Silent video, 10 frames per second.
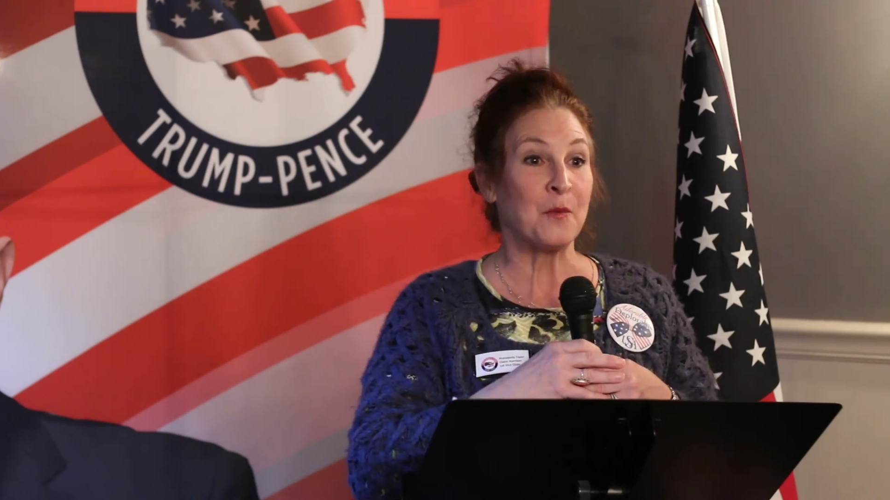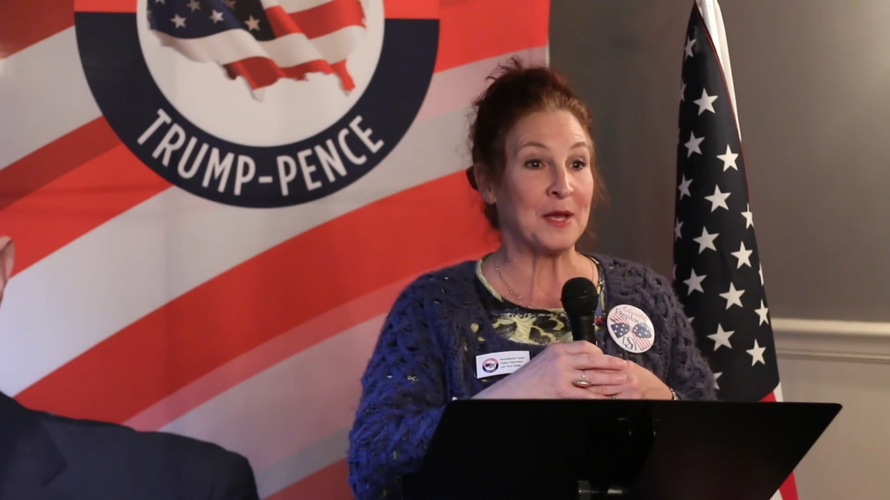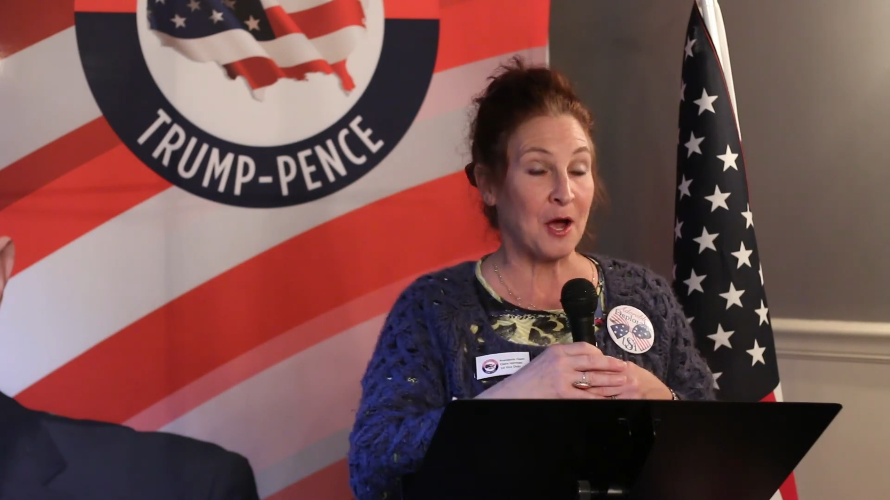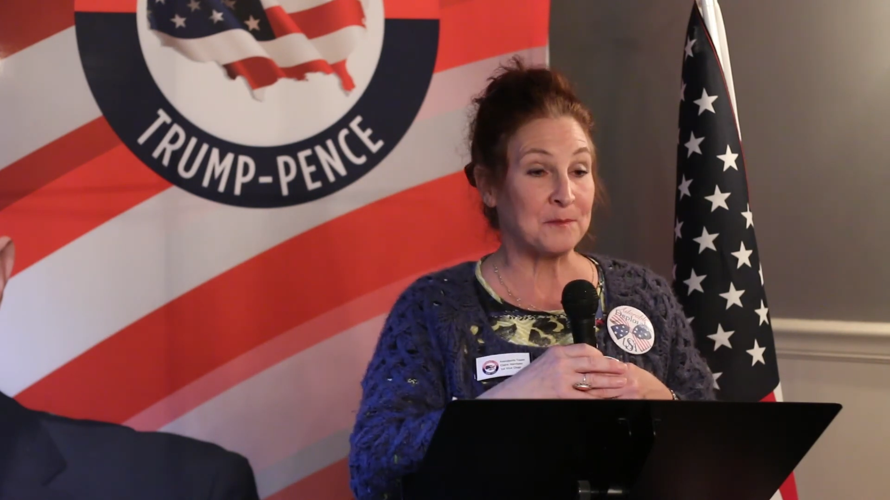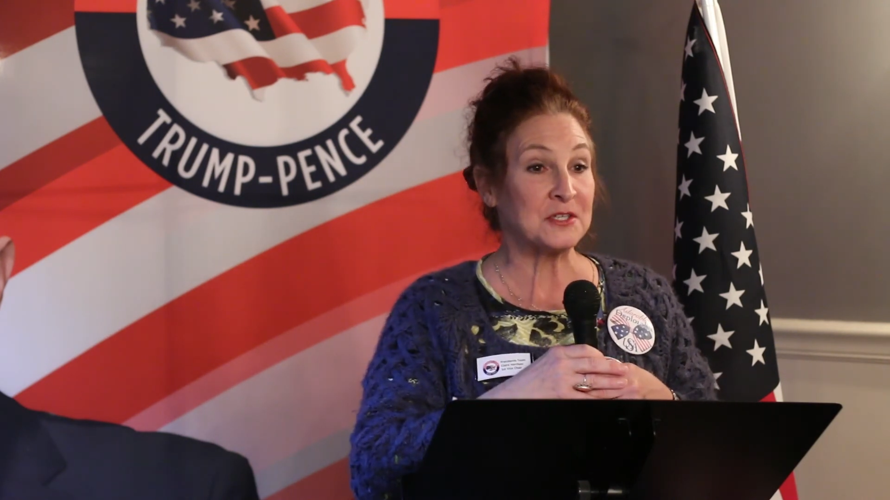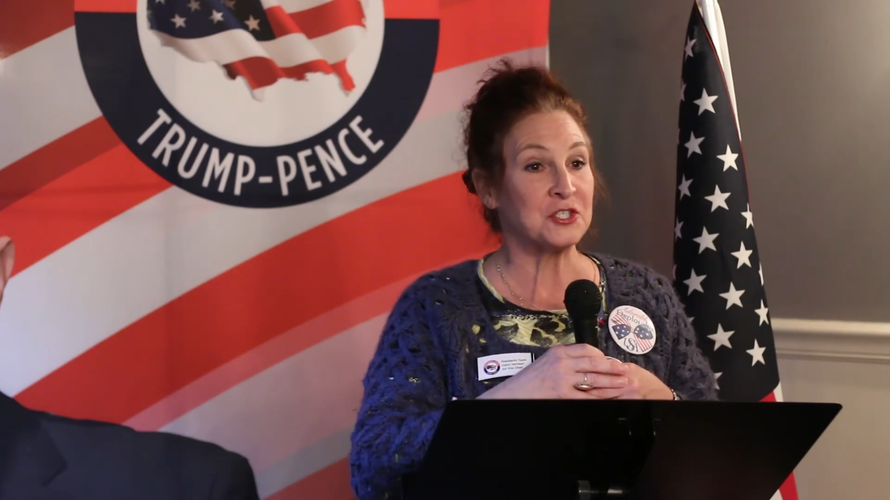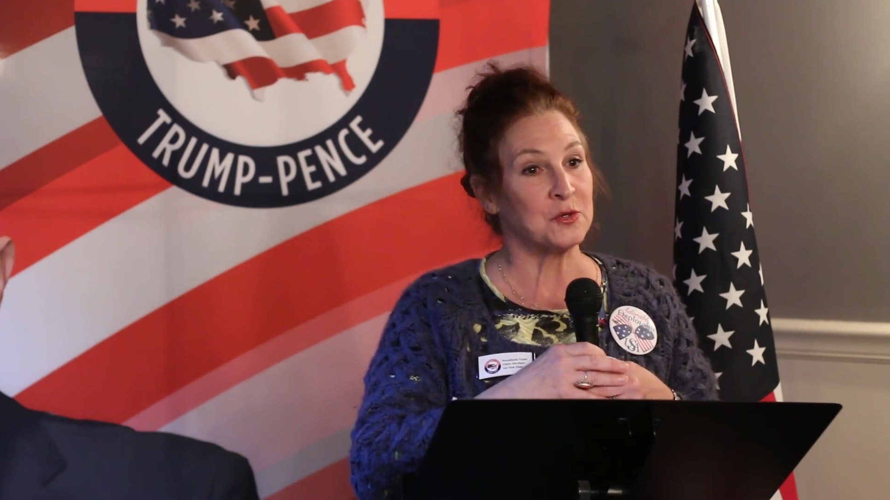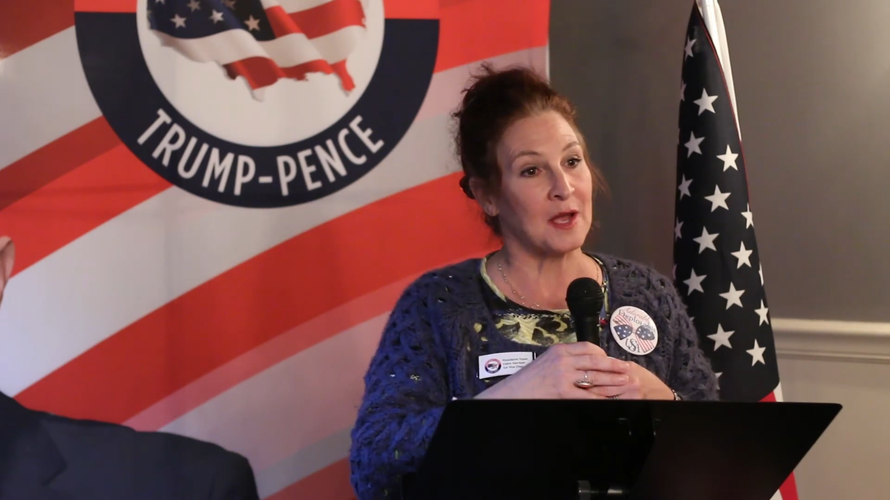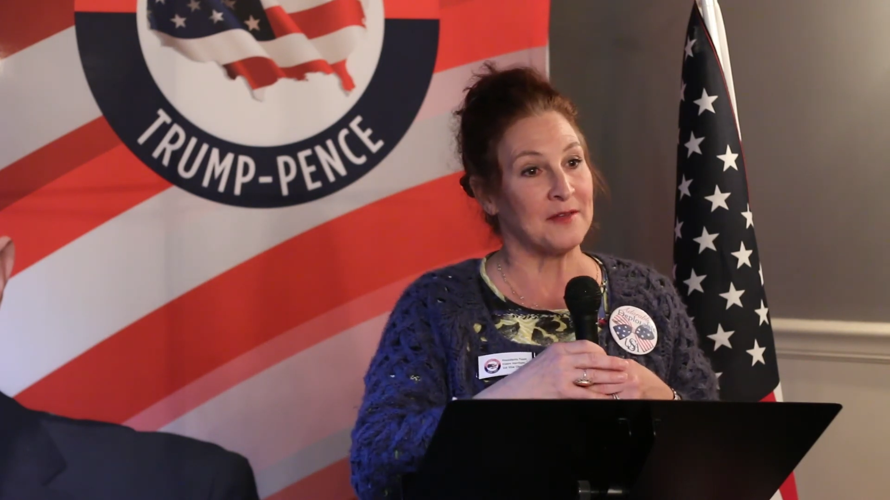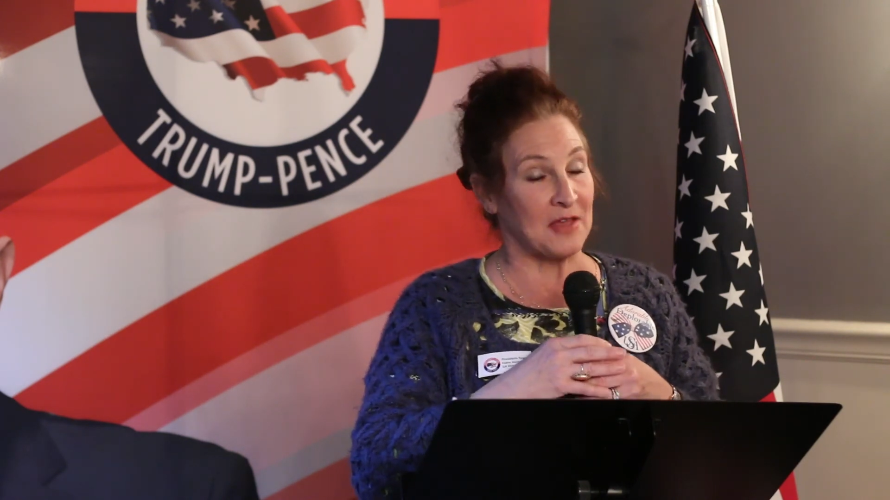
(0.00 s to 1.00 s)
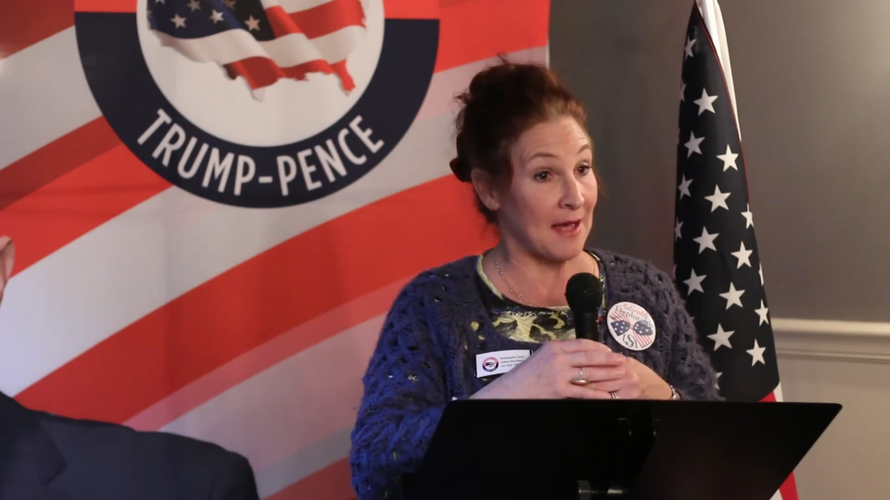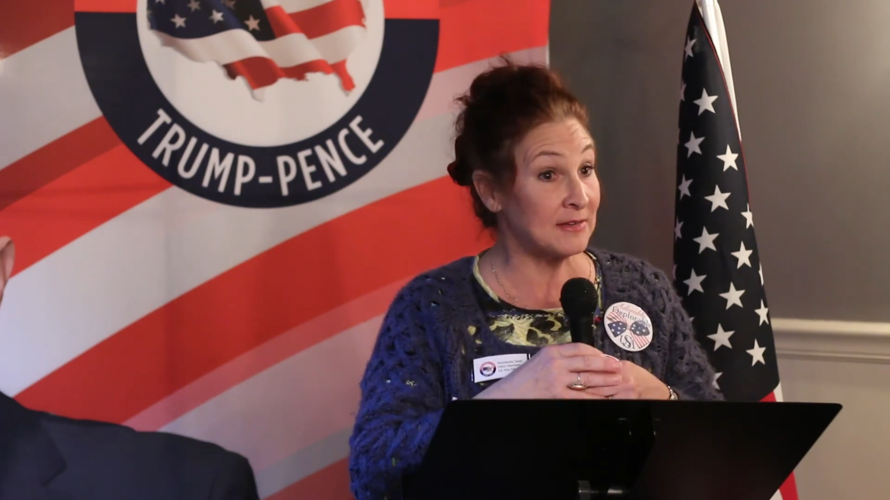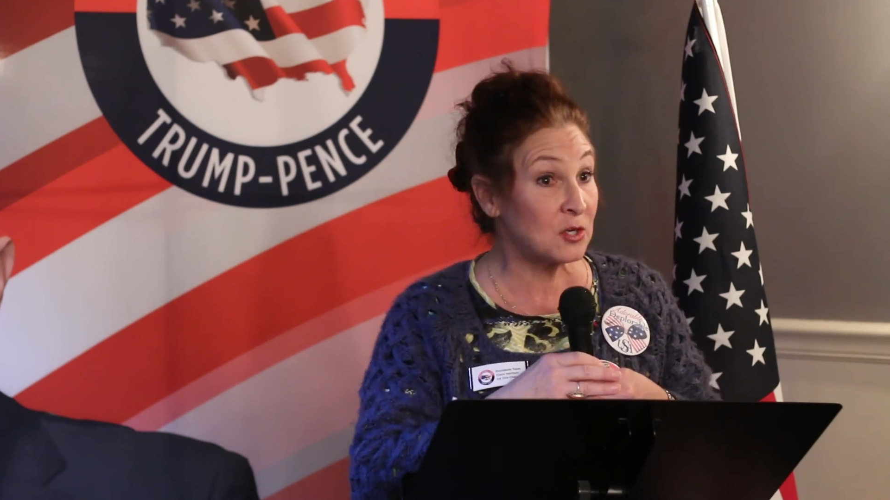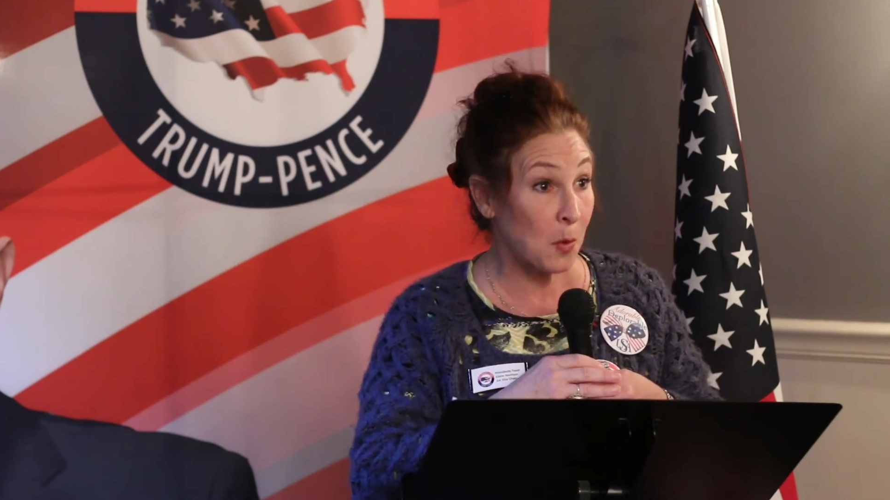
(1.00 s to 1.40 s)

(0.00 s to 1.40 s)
We hope that if you have any